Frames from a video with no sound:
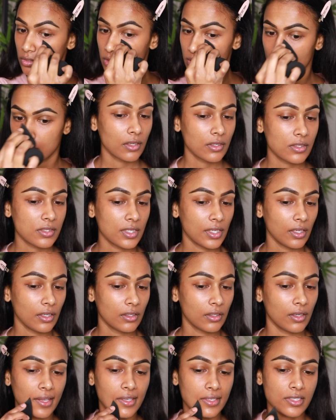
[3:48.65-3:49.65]

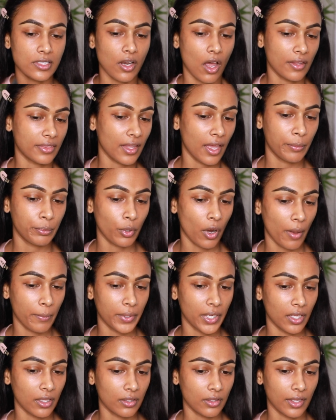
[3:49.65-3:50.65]
See, it's not that
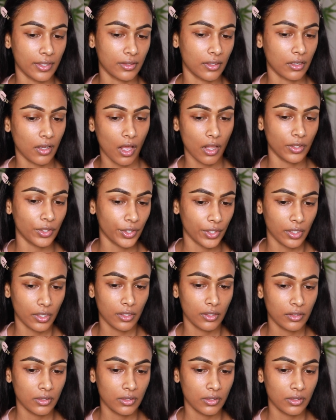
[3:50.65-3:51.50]
prominent, like the color,